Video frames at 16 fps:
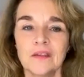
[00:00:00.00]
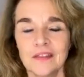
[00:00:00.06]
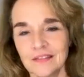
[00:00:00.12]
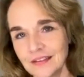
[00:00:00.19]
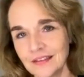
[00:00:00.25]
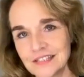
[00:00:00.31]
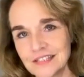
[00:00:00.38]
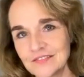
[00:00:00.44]

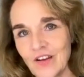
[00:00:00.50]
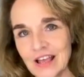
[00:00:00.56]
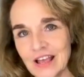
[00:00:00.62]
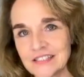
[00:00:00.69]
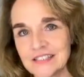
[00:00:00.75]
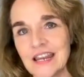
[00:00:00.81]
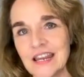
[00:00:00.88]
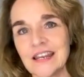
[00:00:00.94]
it's
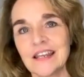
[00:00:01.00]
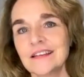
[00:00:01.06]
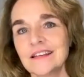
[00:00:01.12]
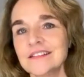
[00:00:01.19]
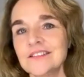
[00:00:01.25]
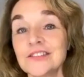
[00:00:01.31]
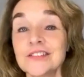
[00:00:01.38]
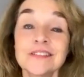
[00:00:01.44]

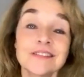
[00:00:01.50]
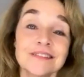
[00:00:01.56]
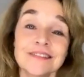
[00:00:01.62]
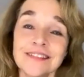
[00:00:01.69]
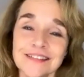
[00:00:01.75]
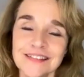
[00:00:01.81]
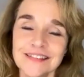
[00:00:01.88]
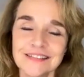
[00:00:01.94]
fascinating. It's
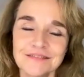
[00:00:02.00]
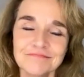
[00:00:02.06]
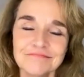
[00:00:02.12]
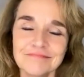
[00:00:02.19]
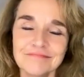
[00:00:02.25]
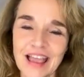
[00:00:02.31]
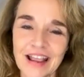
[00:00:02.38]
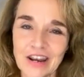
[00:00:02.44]
just
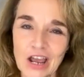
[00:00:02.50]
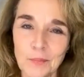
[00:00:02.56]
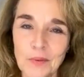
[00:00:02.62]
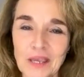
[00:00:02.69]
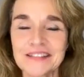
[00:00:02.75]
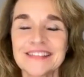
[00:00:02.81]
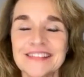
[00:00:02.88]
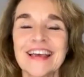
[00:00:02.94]

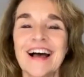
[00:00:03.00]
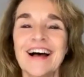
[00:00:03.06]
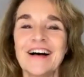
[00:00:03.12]
economics.